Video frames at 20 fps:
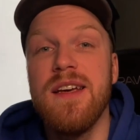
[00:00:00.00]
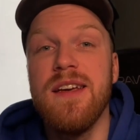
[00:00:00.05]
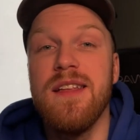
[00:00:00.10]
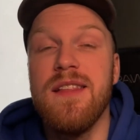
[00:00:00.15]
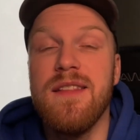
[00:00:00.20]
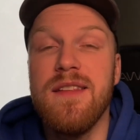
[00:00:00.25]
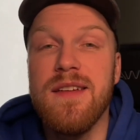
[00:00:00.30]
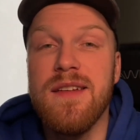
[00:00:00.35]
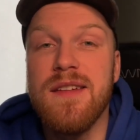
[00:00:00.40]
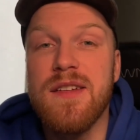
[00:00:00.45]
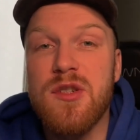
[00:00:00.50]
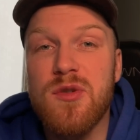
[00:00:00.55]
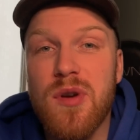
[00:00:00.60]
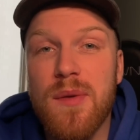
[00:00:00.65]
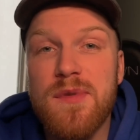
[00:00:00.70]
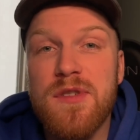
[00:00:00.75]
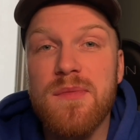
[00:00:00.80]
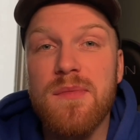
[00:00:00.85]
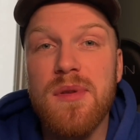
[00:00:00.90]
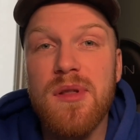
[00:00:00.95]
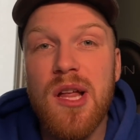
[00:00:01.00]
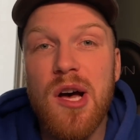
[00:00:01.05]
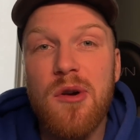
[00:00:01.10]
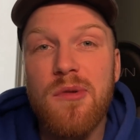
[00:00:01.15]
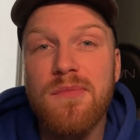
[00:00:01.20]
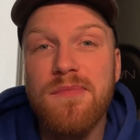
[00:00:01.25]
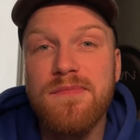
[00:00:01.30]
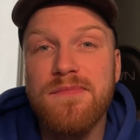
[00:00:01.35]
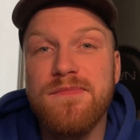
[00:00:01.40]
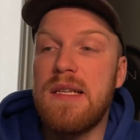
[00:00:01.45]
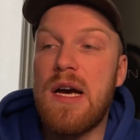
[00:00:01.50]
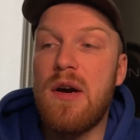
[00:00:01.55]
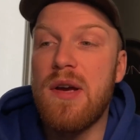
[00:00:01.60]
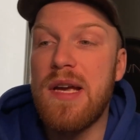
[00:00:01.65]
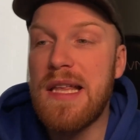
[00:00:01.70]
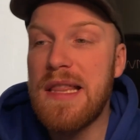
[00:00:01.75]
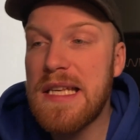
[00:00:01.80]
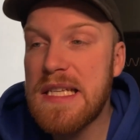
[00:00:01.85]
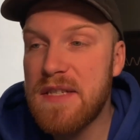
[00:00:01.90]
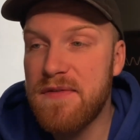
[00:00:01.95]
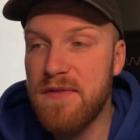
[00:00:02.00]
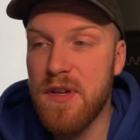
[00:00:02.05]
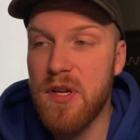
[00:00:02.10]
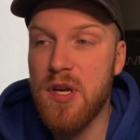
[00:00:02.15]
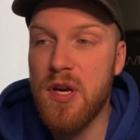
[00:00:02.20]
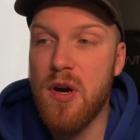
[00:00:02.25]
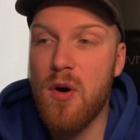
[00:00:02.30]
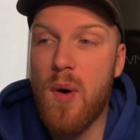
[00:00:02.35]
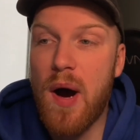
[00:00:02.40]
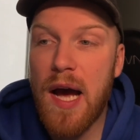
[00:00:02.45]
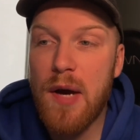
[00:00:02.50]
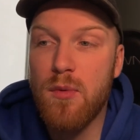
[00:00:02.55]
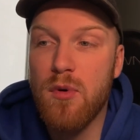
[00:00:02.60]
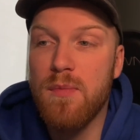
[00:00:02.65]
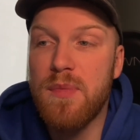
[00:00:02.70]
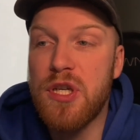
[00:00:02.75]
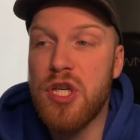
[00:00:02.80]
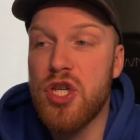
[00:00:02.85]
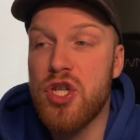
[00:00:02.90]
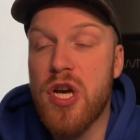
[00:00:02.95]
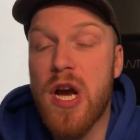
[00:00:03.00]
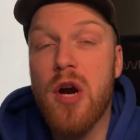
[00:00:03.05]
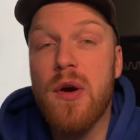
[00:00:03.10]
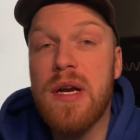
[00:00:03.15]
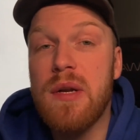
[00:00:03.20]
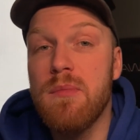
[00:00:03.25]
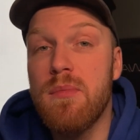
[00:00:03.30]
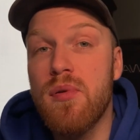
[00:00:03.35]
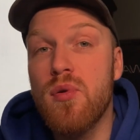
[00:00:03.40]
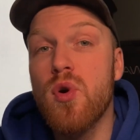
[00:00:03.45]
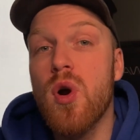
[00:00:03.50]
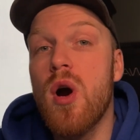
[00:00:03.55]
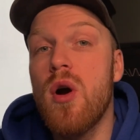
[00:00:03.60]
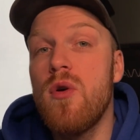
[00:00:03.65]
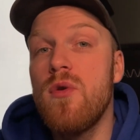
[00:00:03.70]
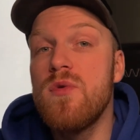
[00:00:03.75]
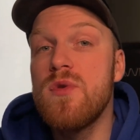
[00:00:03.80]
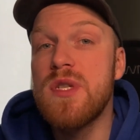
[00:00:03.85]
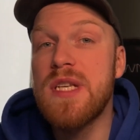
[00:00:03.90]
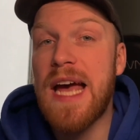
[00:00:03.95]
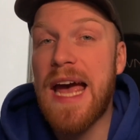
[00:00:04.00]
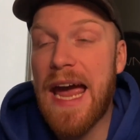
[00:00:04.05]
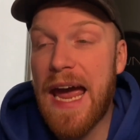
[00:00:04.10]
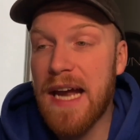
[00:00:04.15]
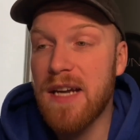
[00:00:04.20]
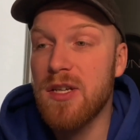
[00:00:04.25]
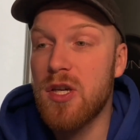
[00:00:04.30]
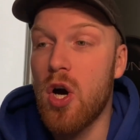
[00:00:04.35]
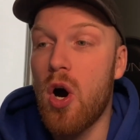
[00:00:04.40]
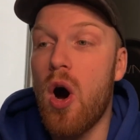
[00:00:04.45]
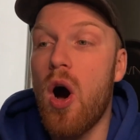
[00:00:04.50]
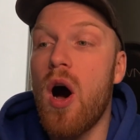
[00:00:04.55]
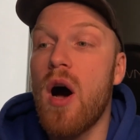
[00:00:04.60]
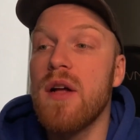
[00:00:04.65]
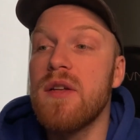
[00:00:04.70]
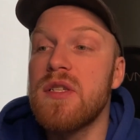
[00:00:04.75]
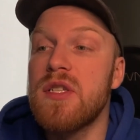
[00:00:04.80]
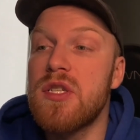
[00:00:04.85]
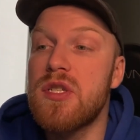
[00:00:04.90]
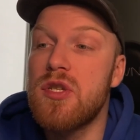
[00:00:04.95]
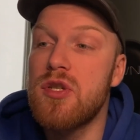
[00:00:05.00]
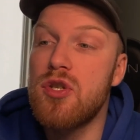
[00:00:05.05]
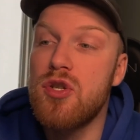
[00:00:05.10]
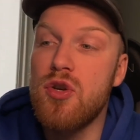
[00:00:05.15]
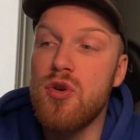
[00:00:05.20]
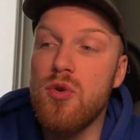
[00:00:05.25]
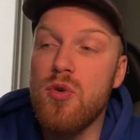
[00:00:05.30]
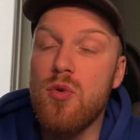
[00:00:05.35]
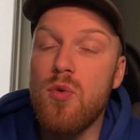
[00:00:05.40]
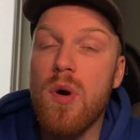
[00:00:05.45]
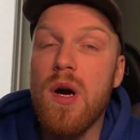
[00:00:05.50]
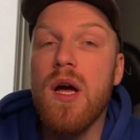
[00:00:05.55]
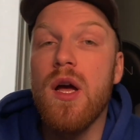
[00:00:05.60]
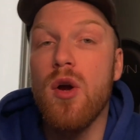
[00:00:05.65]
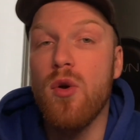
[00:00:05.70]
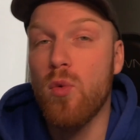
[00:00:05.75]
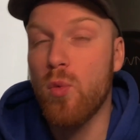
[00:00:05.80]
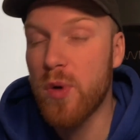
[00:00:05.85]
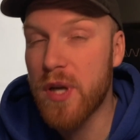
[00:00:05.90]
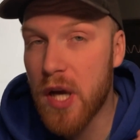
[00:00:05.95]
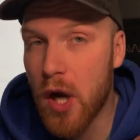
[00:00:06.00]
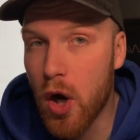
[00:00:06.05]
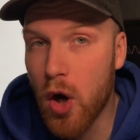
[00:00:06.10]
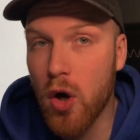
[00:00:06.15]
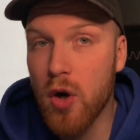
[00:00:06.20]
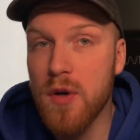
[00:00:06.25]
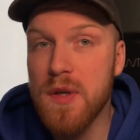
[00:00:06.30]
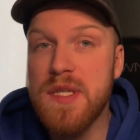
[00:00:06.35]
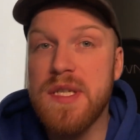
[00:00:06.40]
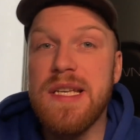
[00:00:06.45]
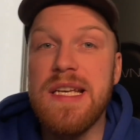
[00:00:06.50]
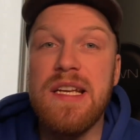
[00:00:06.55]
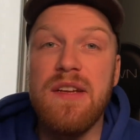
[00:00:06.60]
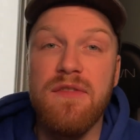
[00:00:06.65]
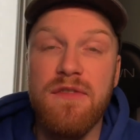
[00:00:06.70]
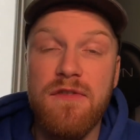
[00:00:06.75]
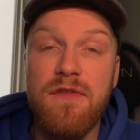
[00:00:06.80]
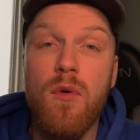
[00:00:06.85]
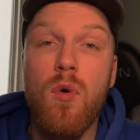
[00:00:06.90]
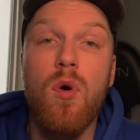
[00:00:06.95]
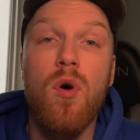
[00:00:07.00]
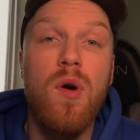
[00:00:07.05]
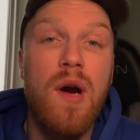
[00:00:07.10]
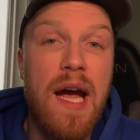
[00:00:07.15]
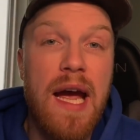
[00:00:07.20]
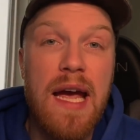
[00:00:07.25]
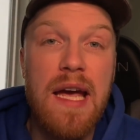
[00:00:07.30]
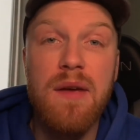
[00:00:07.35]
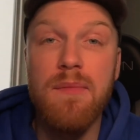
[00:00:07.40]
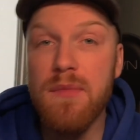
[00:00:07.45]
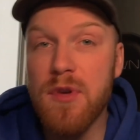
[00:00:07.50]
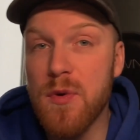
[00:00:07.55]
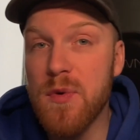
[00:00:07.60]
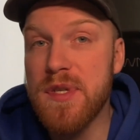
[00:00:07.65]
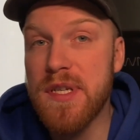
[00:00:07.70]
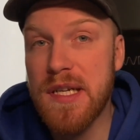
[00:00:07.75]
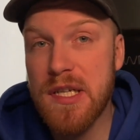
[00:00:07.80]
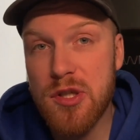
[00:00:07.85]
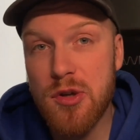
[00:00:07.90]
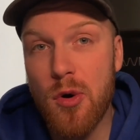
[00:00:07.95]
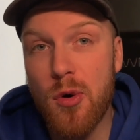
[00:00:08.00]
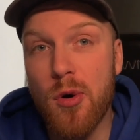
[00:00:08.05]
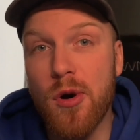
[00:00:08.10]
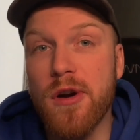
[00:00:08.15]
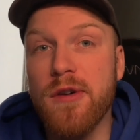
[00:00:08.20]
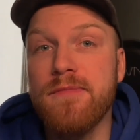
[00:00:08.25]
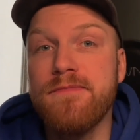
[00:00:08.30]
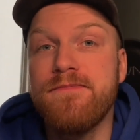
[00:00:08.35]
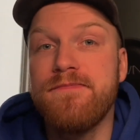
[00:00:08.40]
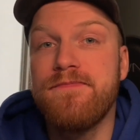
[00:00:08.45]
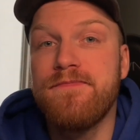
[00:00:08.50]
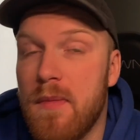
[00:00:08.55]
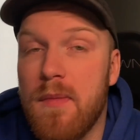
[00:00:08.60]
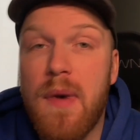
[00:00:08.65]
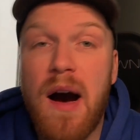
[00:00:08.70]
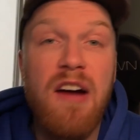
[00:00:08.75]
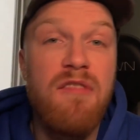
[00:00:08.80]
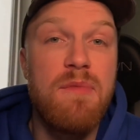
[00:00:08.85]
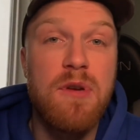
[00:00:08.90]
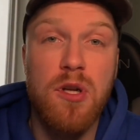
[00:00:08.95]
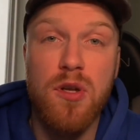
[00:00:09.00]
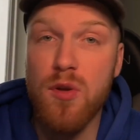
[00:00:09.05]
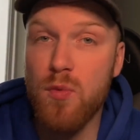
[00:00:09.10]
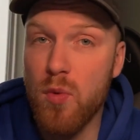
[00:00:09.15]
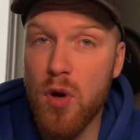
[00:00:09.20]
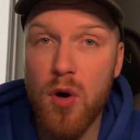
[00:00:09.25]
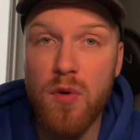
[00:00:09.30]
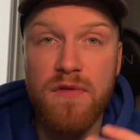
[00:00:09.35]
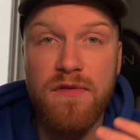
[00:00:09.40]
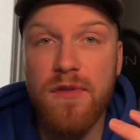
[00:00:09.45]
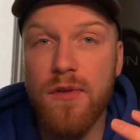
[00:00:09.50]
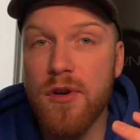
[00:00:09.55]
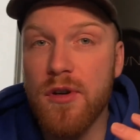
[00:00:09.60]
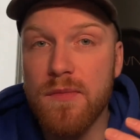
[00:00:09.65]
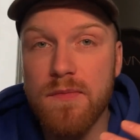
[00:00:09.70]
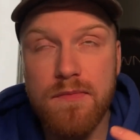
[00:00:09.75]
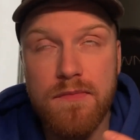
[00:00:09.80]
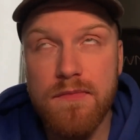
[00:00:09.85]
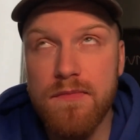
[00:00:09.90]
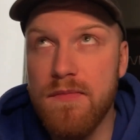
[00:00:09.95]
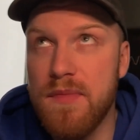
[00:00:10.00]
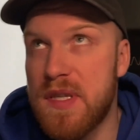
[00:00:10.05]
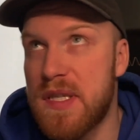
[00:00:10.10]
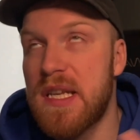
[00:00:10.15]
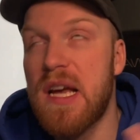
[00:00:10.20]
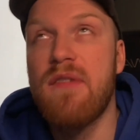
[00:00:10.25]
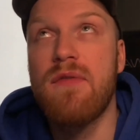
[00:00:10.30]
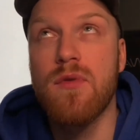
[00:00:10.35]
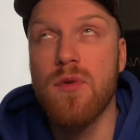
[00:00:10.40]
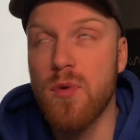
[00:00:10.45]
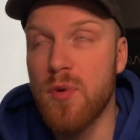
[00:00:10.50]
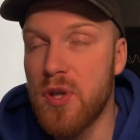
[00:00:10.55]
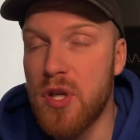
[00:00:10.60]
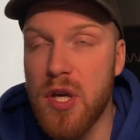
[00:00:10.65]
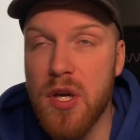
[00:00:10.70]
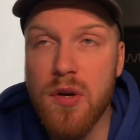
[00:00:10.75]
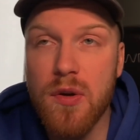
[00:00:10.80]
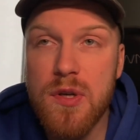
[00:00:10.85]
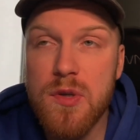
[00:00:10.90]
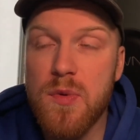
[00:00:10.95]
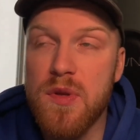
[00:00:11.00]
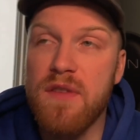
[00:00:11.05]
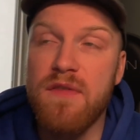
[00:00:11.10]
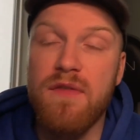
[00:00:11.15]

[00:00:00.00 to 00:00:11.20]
in the description below. Now, in this video, I will be sharing pros and cons to rehearsing for a music tour. I've been on the road for several years with a